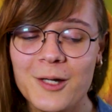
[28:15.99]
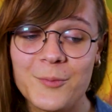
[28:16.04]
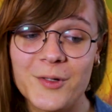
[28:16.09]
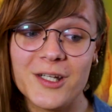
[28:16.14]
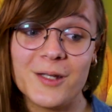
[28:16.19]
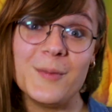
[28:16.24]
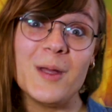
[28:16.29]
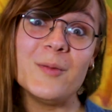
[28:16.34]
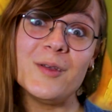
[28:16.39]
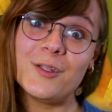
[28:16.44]

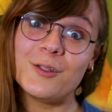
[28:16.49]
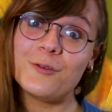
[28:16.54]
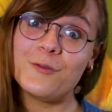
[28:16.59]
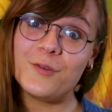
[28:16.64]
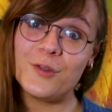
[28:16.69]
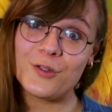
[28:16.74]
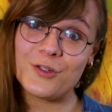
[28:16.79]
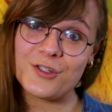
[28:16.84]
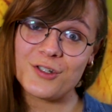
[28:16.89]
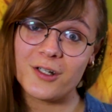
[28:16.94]
but maybe in the
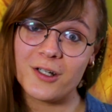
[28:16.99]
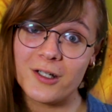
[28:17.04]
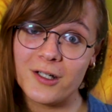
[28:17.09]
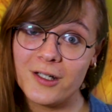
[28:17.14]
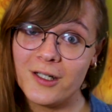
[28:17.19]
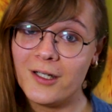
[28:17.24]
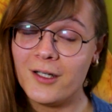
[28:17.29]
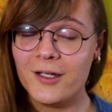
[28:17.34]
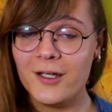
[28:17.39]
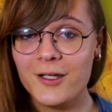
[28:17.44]

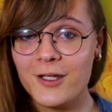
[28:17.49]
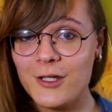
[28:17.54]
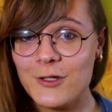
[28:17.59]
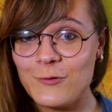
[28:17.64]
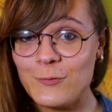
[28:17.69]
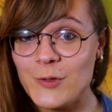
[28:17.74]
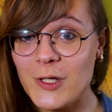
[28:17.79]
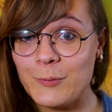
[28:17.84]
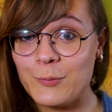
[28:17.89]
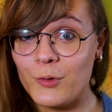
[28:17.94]
future
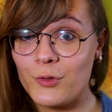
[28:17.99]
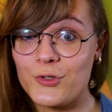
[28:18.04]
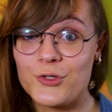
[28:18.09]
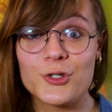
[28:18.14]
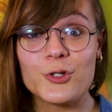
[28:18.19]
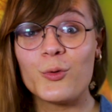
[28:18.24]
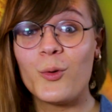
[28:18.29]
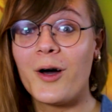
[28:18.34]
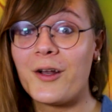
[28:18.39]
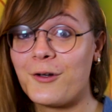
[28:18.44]
if people
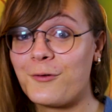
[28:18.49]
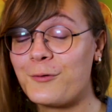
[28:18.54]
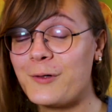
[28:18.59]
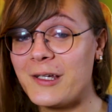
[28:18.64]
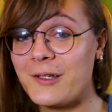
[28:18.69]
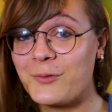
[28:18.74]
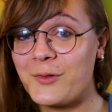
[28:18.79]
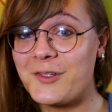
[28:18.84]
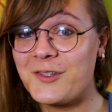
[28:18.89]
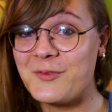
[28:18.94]
do want to
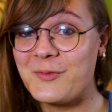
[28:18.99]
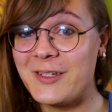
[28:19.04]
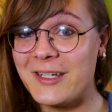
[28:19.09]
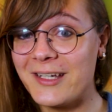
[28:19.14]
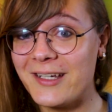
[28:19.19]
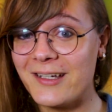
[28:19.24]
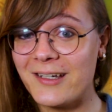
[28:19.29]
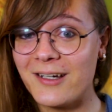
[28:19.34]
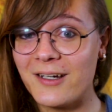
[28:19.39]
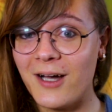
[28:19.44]
read with
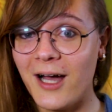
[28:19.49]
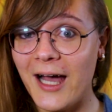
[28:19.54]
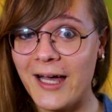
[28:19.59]
me,